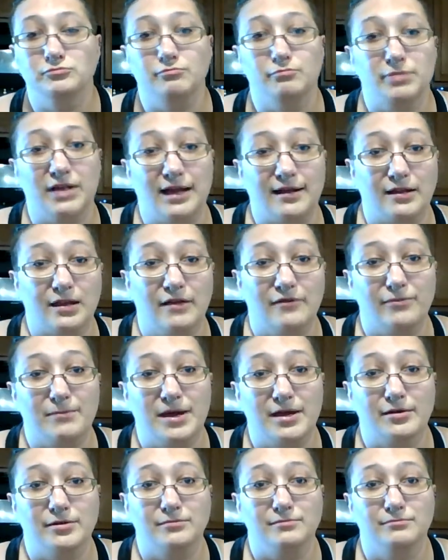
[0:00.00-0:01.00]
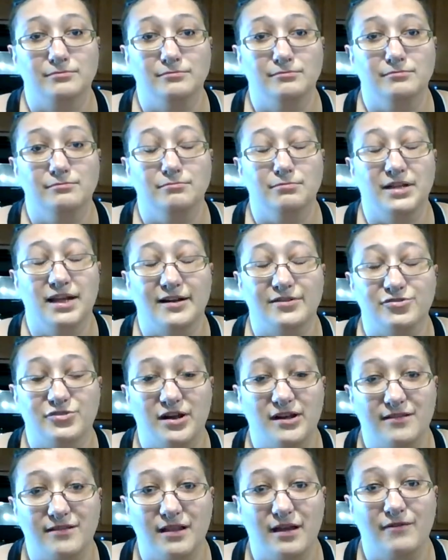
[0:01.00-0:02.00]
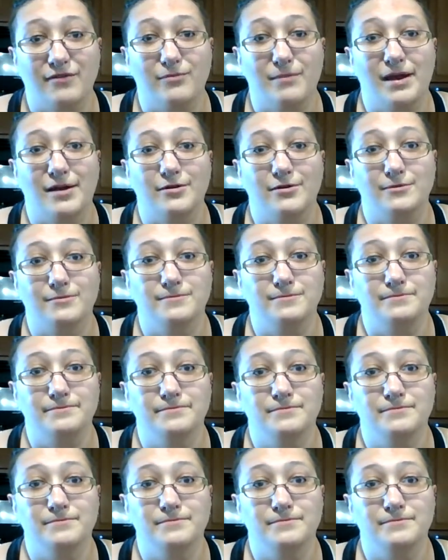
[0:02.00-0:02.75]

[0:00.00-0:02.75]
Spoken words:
Black Lives Matter, Black Trans Lives Matter.